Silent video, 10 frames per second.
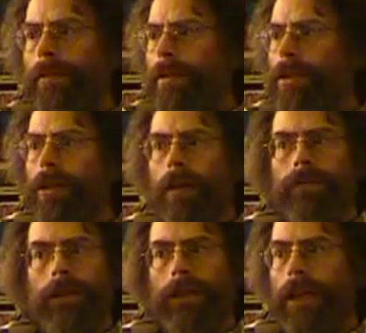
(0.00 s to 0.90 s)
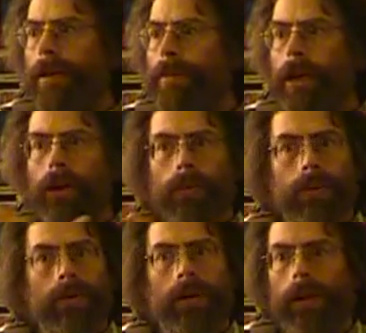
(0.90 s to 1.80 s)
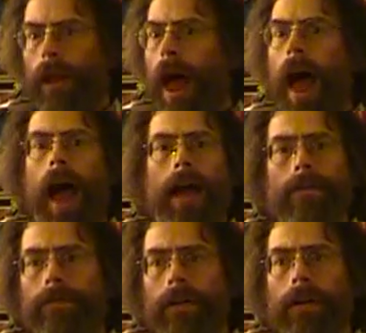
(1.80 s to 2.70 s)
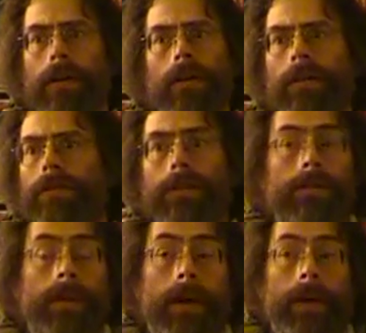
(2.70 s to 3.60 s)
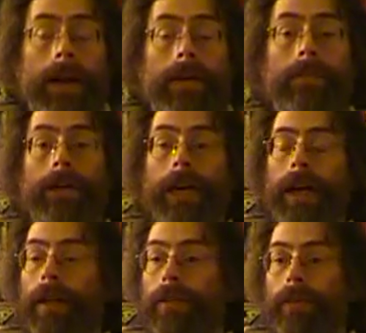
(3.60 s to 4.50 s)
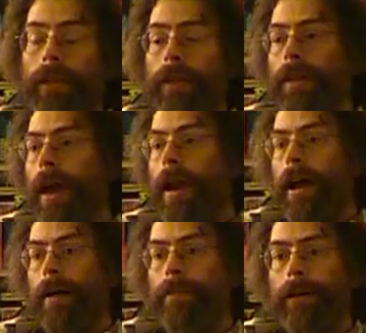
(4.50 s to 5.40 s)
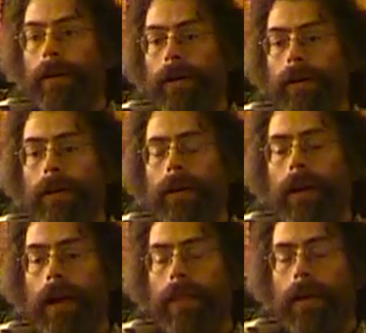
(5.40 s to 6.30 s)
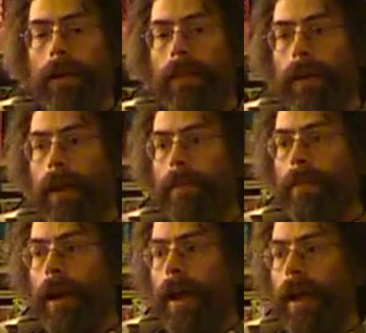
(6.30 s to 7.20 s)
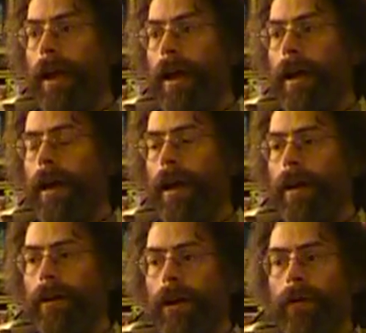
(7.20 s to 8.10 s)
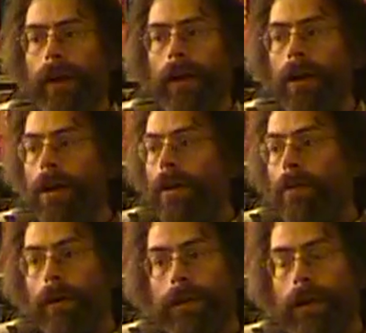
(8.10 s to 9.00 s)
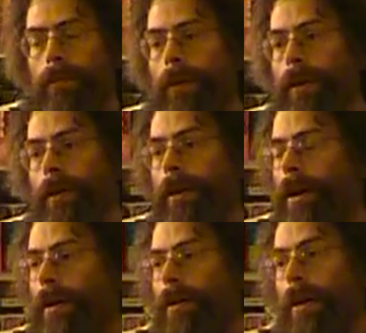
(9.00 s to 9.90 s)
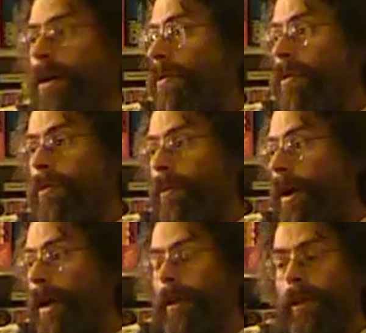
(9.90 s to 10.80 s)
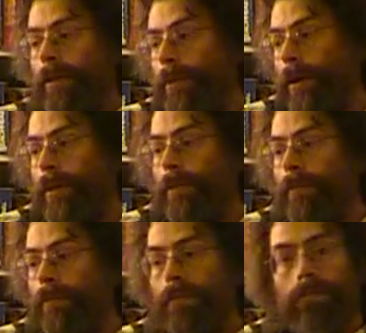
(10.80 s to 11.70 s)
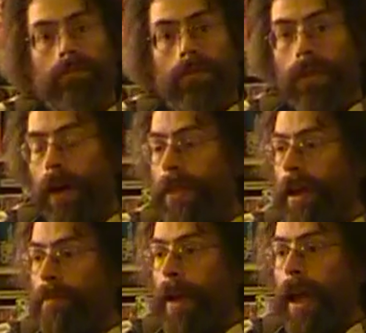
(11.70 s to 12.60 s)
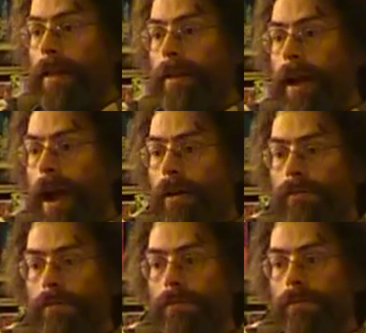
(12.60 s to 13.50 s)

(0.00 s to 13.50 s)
stuff just keeping your route alive, just by random chance. We see that happen I think, in the game that I ha- had going, where someone, you know, was running a little route, thought they had panned it out,